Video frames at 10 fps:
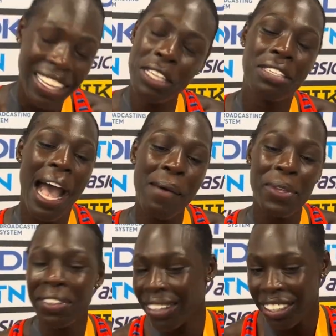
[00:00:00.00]
Things
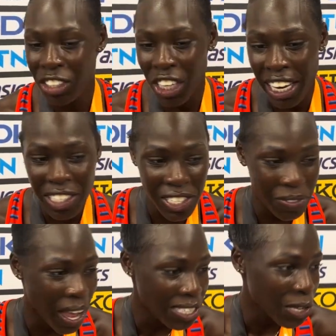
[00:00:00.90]
happen, things change.
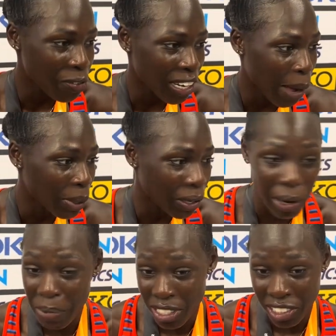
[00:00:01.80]
I still feel like I'm in a
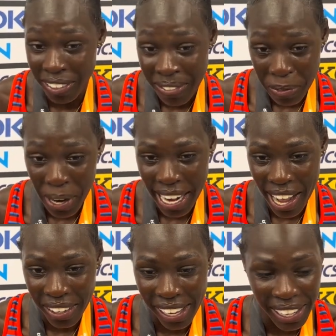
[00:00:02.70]
great position right
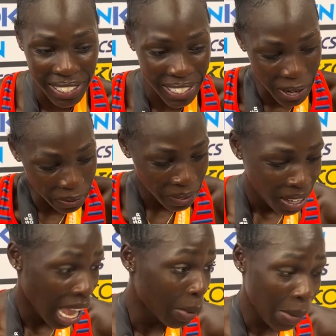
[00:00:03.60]
now. And so,
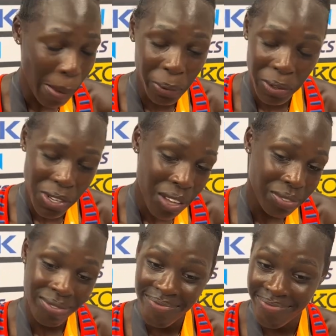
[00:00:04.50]
I mean, I'm happy with the result.
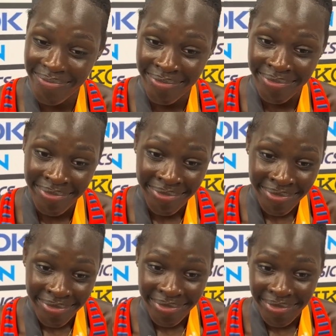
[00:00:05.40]
So you don't have